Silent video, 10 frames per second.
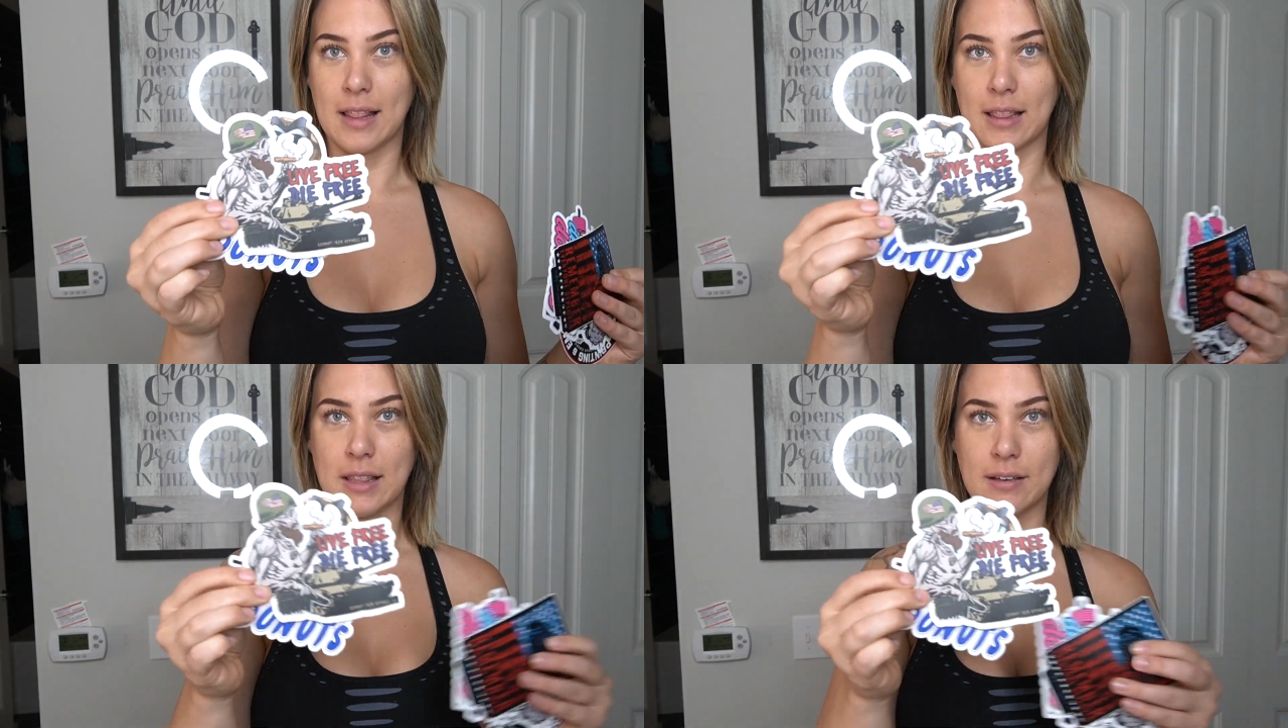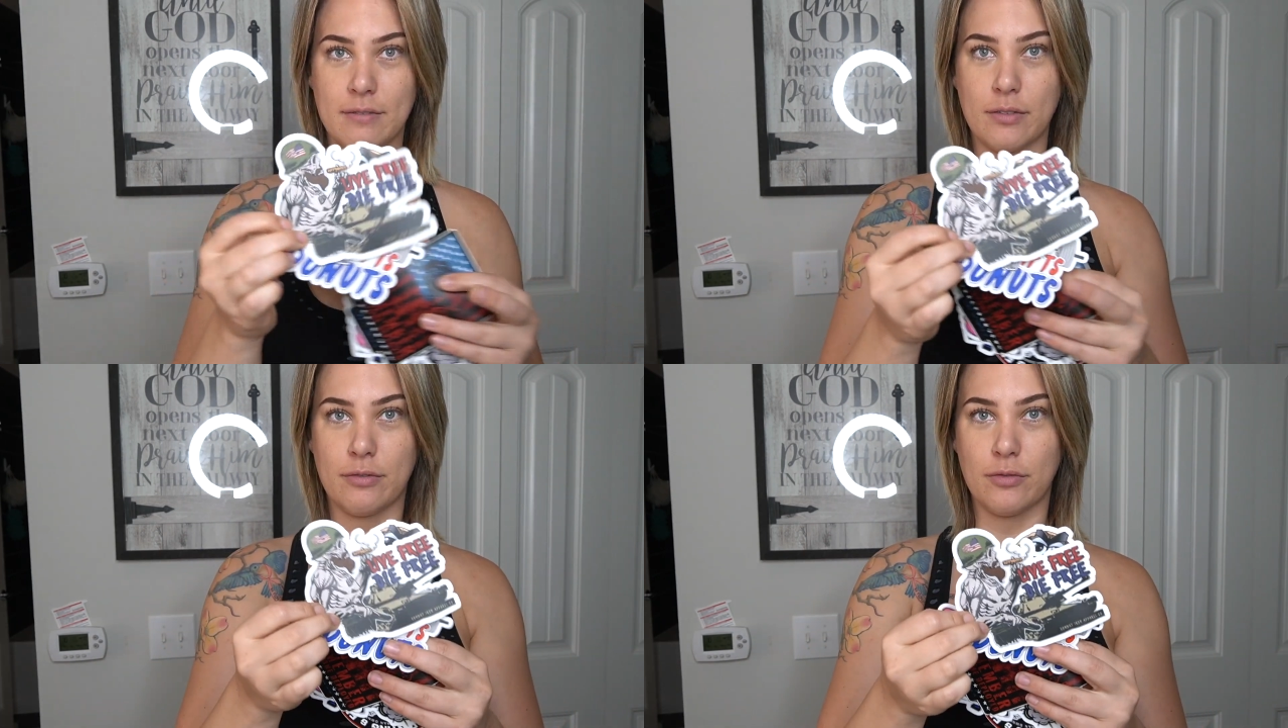
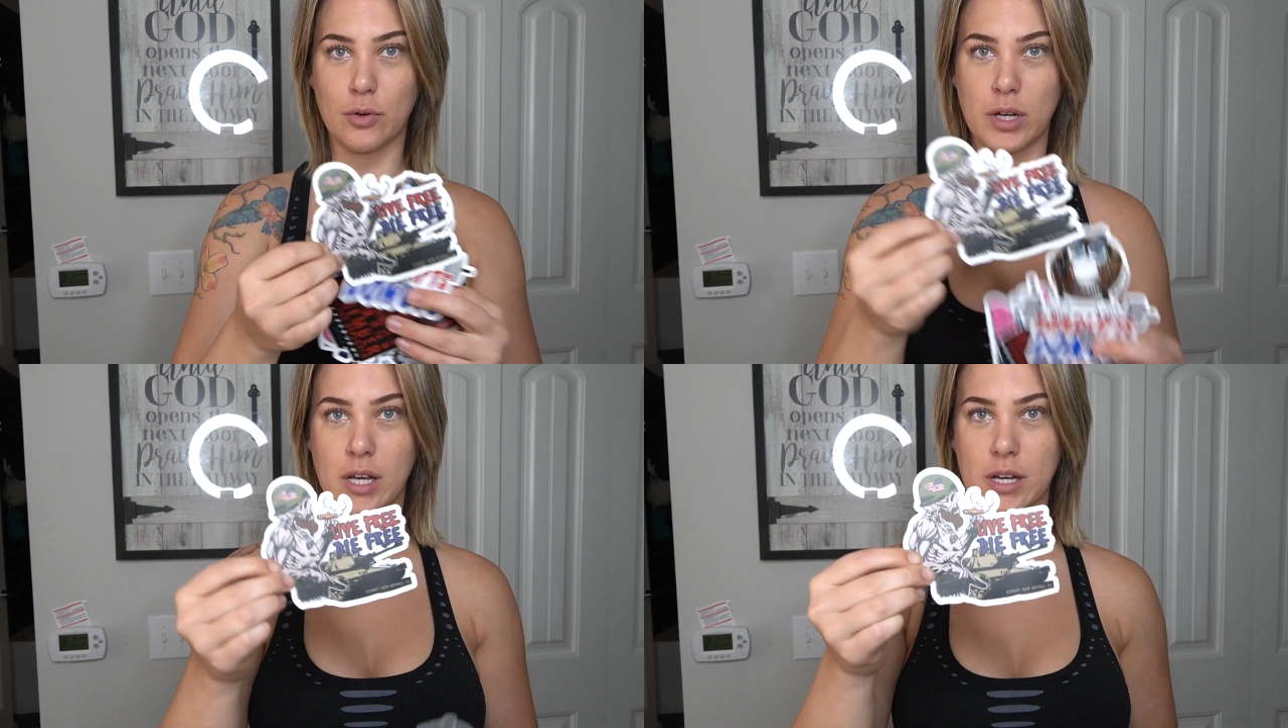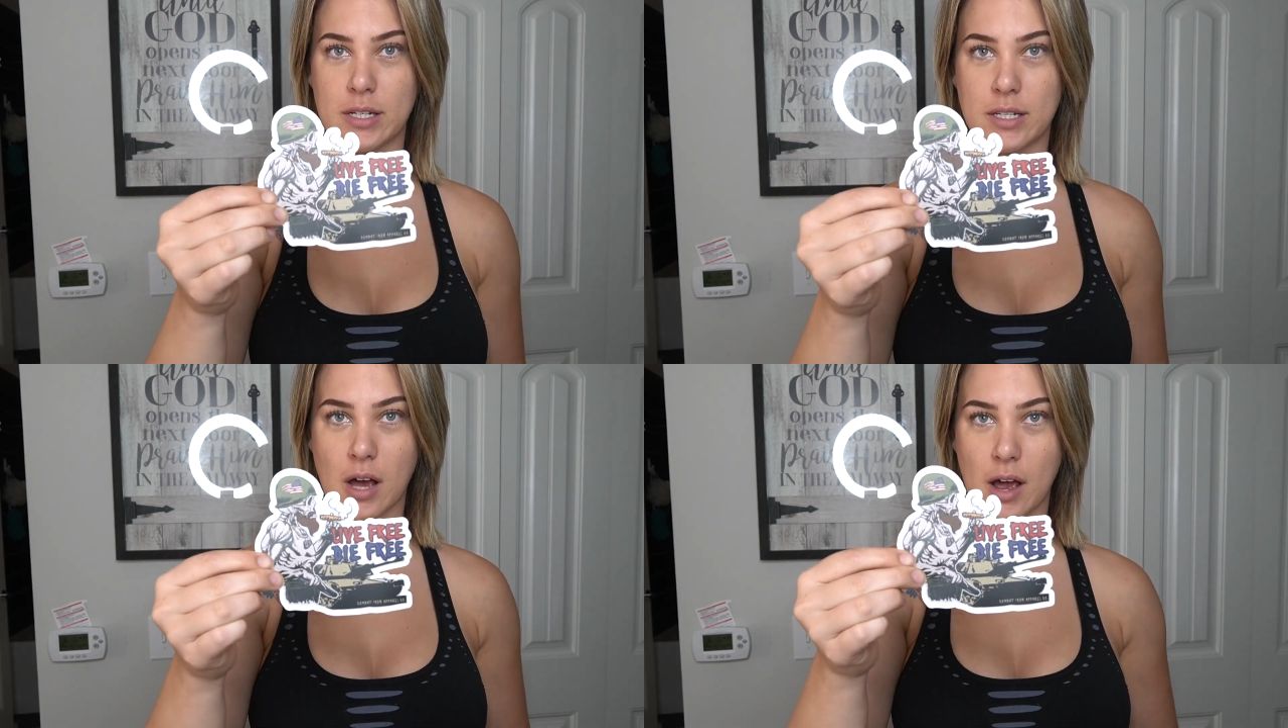Live Free,
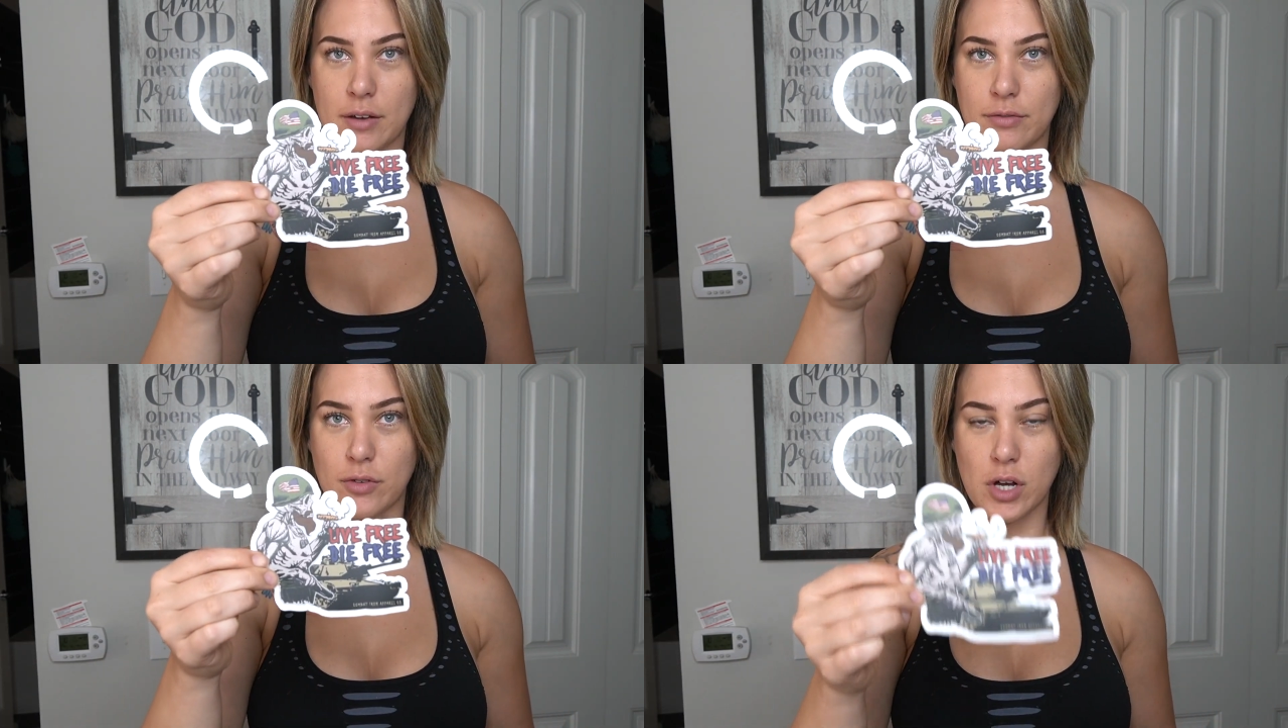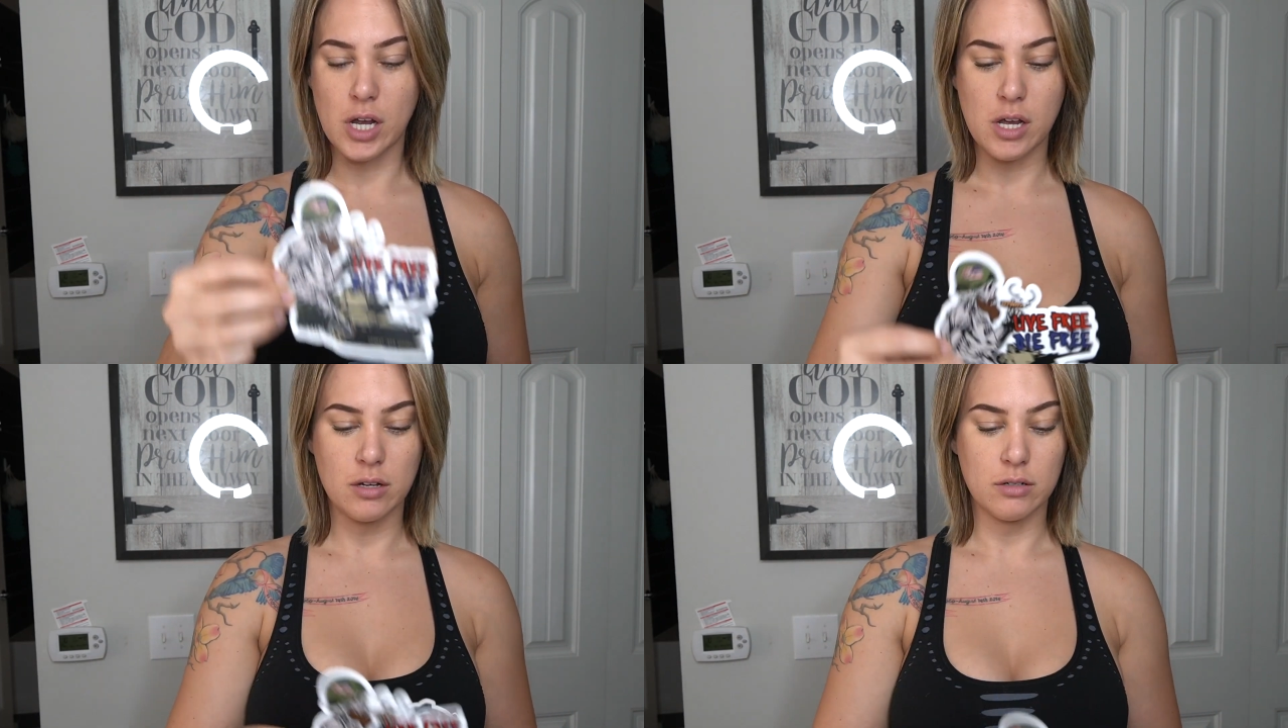Die
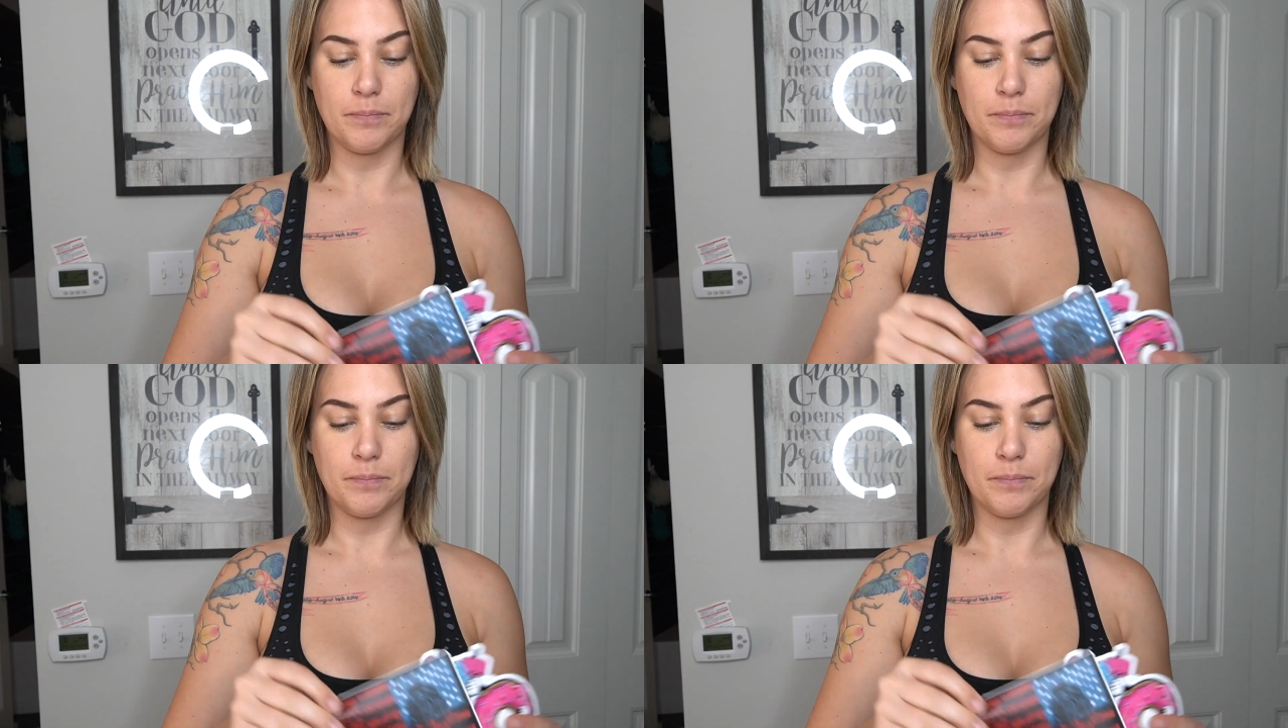Free.